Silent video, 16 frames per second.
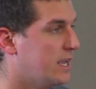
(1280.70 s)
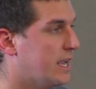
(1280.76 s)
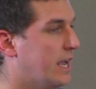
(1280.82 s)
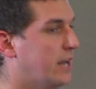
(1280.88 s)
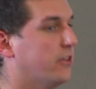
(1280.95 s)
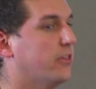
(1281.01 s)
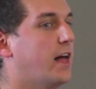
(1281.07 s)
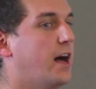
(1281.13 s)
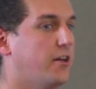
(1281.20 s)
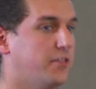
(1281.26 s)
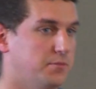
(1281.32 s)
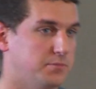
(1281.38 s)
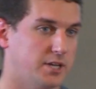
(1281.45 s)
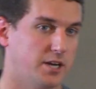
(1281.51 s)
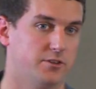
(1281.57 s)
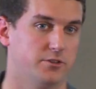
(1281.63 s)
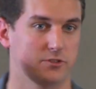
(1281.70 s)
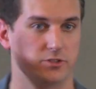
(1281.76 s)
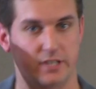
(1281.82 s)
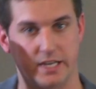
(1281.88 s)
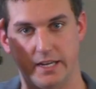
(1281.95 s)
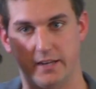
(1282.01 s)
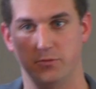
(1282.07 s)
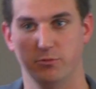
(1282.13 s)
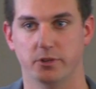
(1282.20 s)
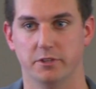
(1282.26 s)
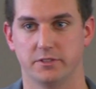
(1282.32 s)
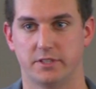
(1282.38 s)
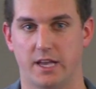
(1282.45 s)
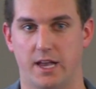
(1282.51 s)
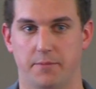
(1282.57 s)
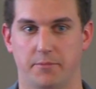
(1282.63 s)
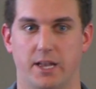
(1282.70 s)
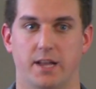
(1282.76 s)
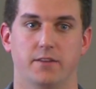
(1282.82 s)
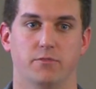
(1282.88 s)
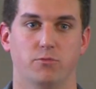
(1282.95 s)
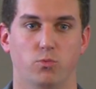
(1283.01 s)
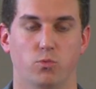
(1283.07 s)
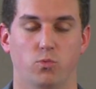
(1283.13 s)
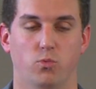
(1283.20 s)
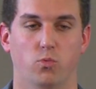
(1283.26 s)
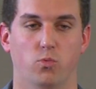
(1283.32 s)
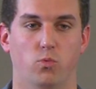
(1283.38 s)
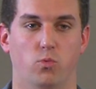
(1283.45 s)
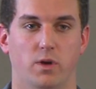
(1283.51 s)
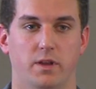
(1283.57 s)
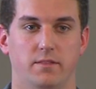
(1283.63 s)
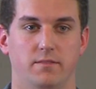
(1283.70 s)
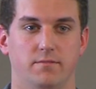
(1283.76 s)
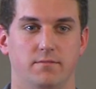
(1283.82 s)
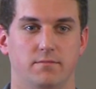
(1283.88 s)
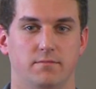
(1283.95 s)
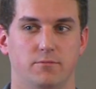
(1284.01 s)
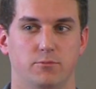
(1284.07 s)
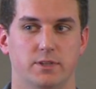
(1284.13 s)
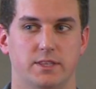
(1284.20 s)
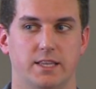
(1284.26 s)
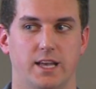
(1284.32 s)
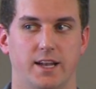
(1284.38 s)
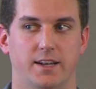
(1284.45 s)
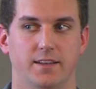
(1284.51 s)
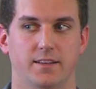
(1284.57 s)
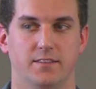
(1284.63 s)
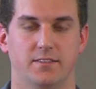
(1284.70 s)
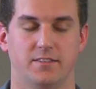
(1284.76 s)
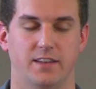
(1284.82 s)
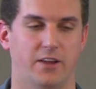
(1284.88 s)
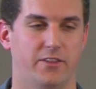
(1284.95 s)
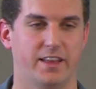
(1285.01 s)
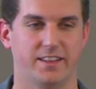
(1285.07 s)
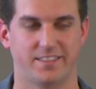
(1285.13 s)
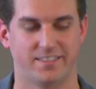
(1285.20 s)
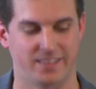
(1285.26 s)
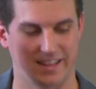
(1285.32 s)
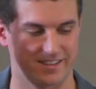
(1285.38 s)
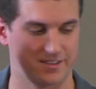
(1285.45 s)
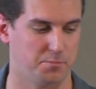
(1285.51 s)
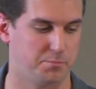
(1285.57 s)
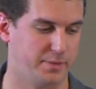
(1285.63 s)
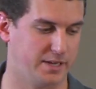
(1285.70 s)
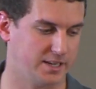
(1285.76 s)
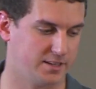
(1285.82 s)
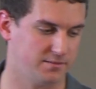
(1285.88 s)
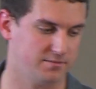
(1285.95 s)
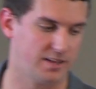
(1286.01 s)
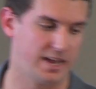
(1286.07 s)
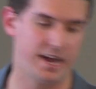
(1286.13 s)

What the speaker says: and allow them to understand in real time kind of what that is. Now that's a big,